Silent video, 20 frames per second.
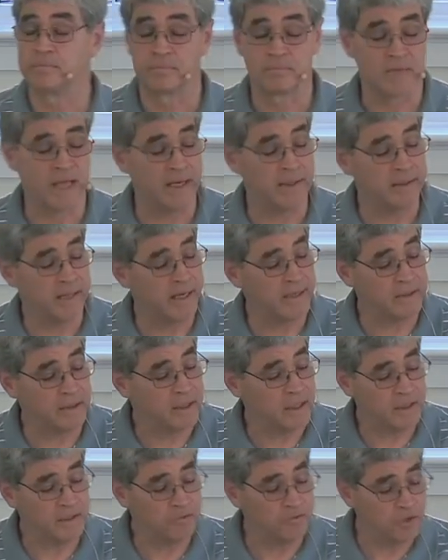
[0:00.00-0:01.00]
And
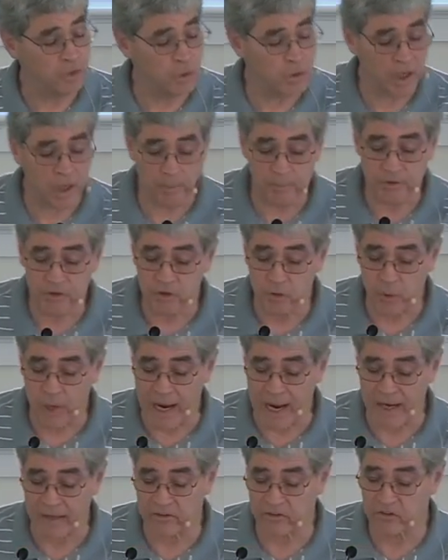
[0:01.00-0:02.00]
if you come to
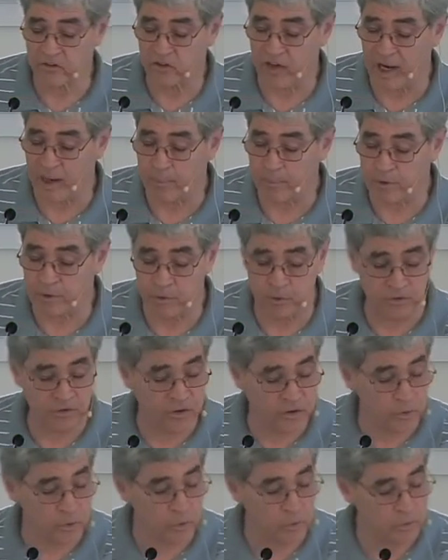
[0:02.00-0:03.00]
Acts chapter
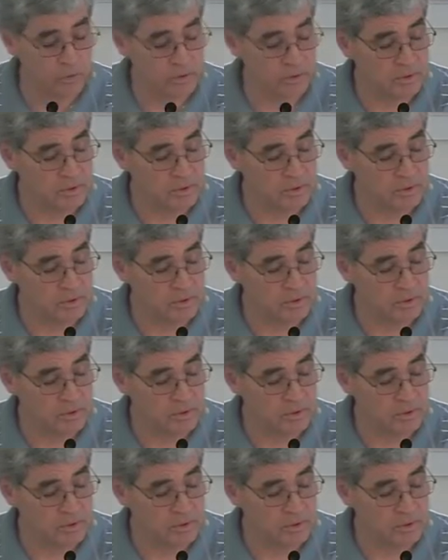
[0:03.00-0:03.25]
2,